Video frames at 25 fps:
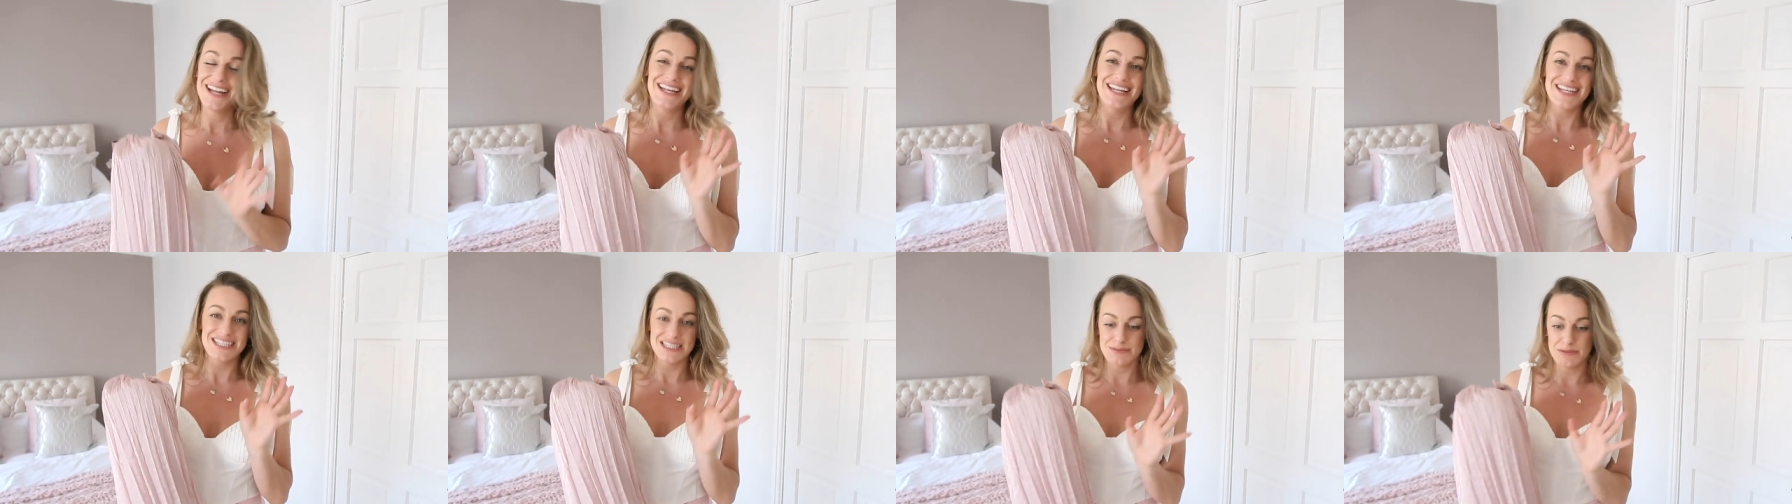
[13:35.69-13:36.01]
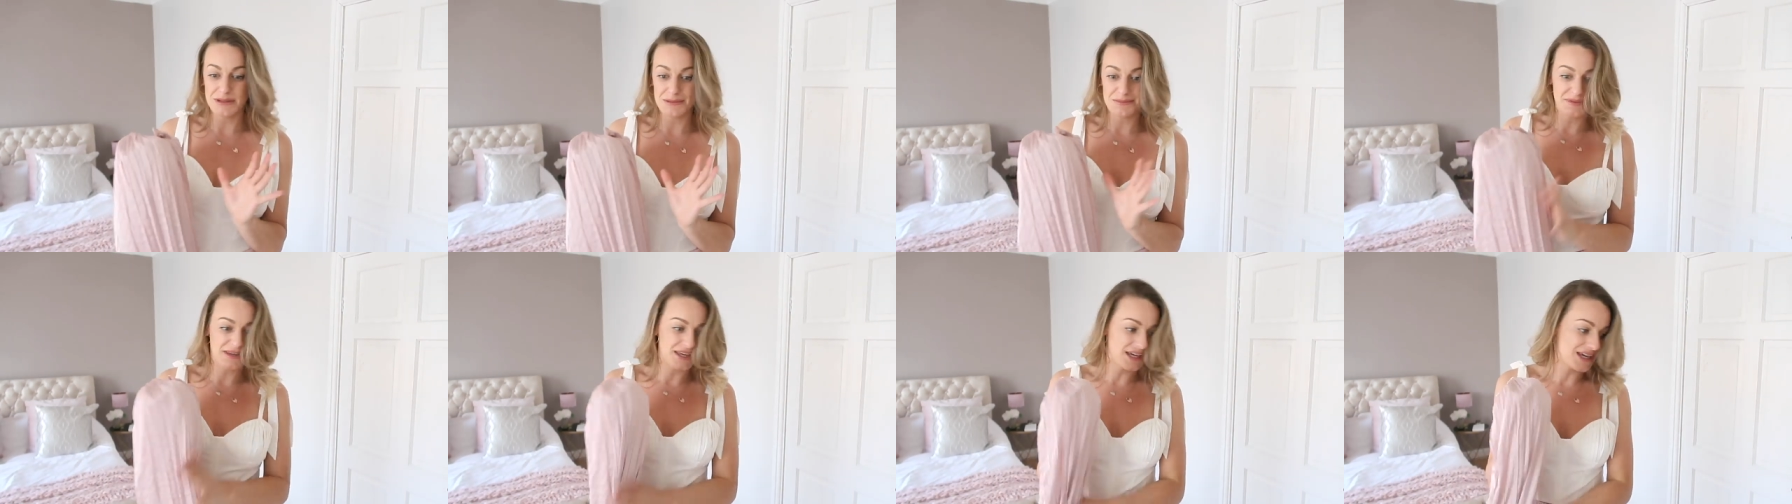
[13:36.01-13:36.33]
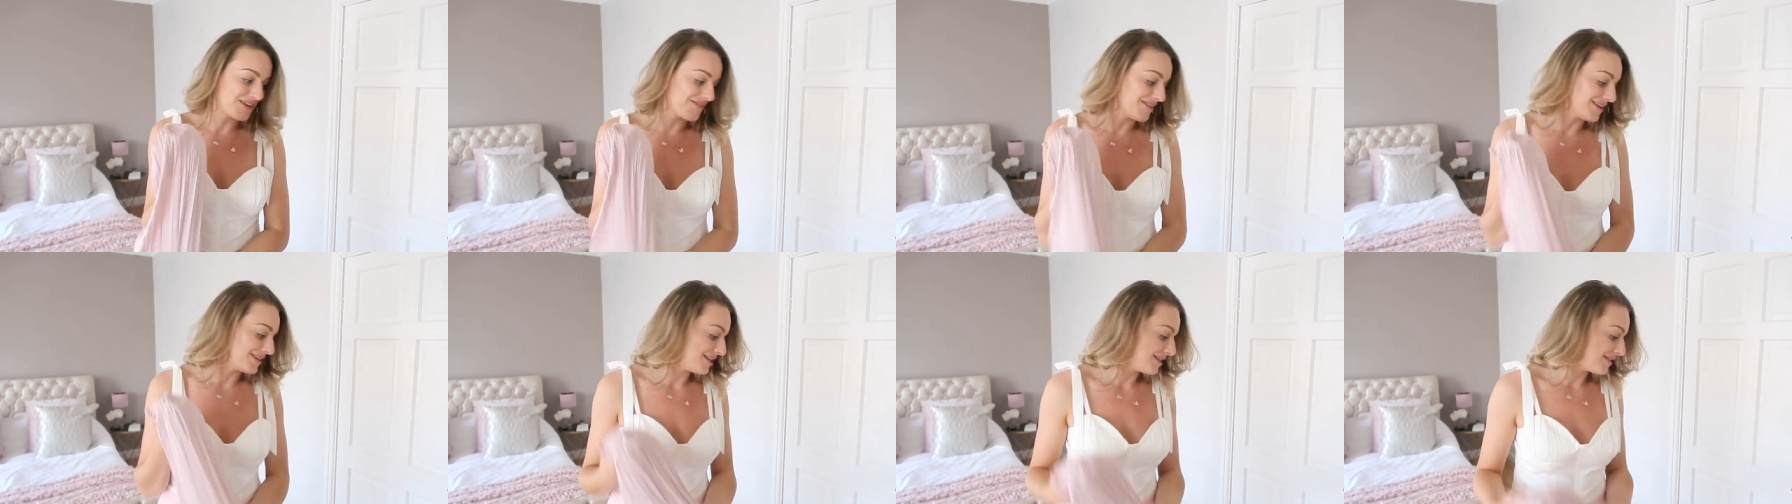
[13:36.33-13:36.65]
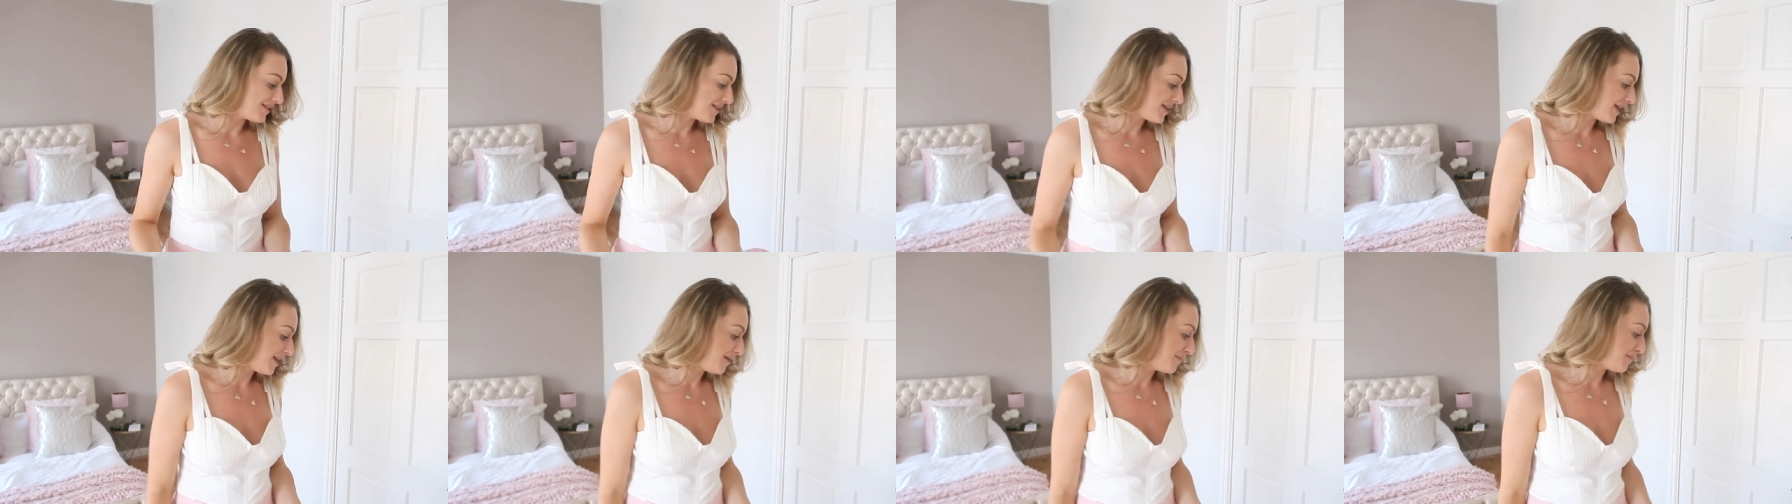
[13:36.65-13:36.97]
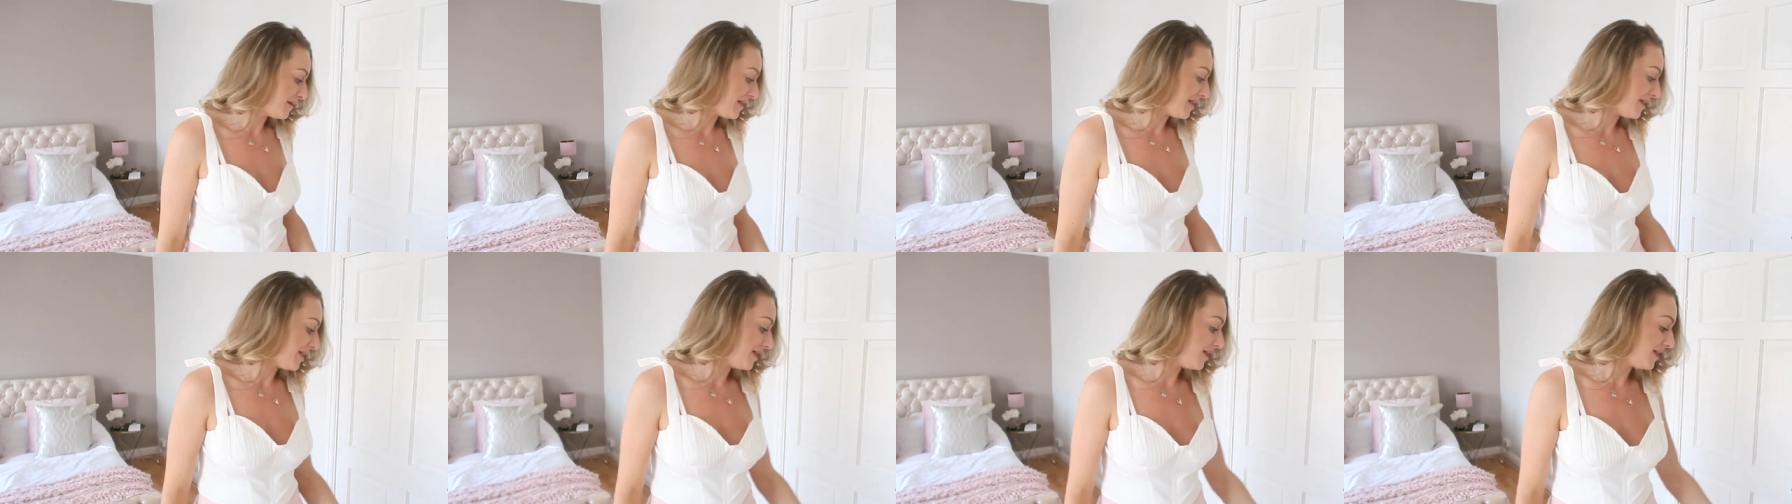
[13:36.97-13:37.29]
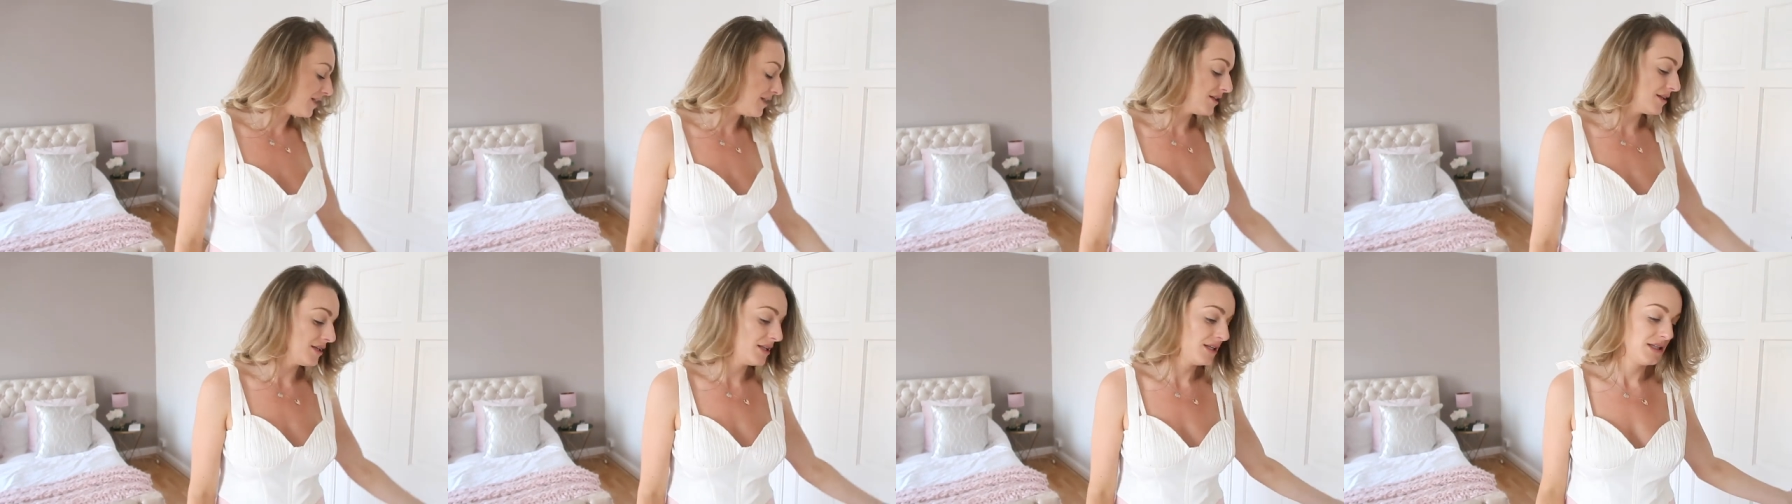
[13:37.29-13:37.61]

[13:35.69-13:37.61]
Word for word: little bit big if anything, but